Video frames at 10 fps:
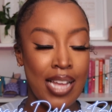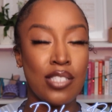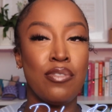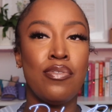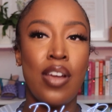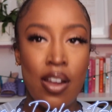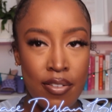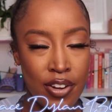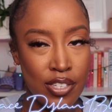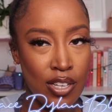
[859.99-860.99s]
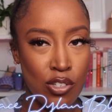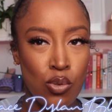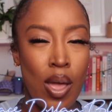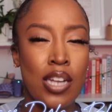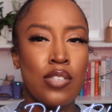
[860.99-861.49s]
It's very, very
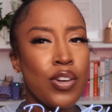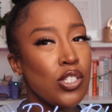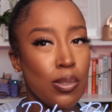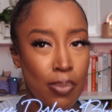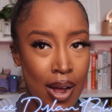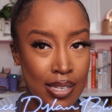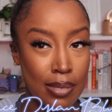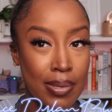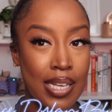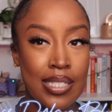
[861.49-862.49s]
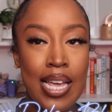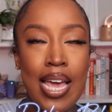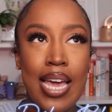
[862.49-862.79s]
sensual. And it's very surprising because